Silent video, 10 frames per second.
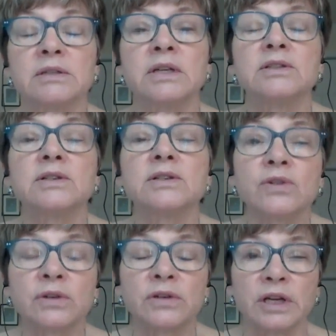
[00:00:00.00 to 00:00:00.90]

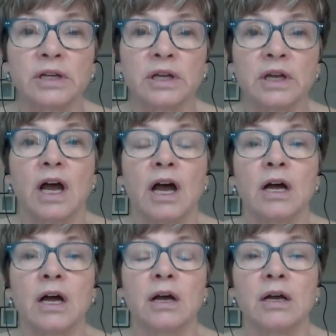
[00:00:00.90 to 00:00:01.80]
discerning
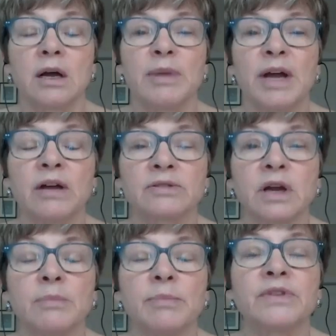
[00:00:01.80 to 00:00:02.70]
about
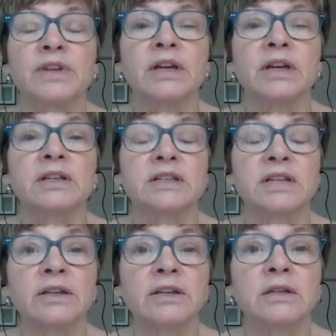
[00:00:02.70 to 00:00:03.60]
the
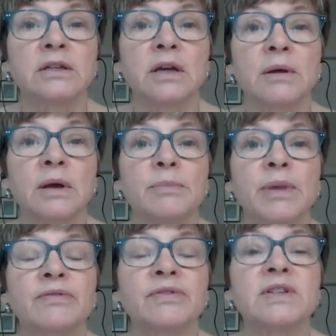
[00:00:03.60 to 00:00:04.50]
Italian,
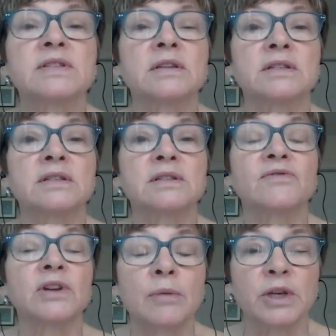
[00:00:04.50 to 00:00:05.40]
about this
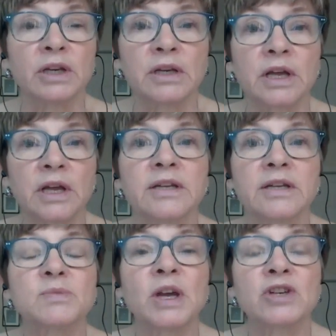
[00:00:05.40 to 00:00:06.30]
phenomenon, and
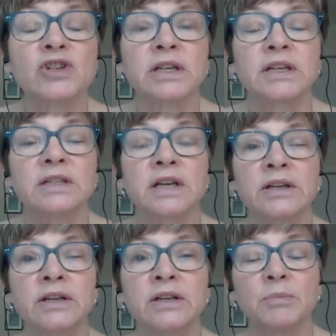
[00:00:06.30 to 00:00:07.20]
especially
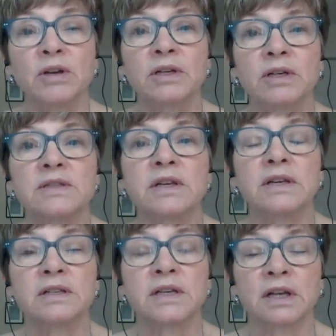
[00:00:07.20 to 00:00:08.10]
Italian Americans and
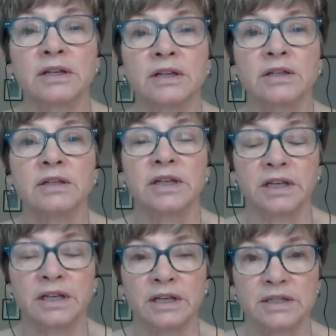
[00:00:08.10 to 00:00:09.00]
Italian
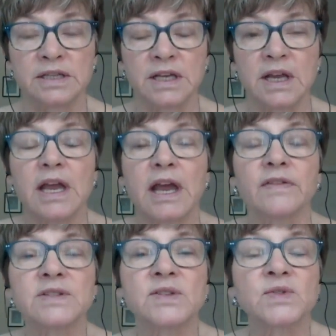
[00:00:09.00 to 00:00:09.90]
Canadians.
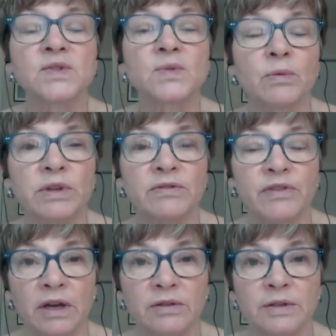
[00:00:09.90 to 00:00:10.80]
And this is what we
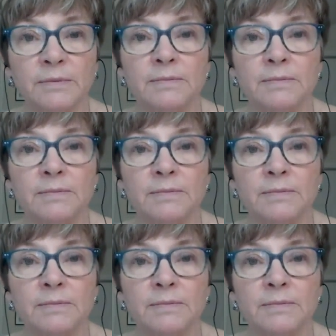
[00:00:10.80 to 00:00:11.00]
found.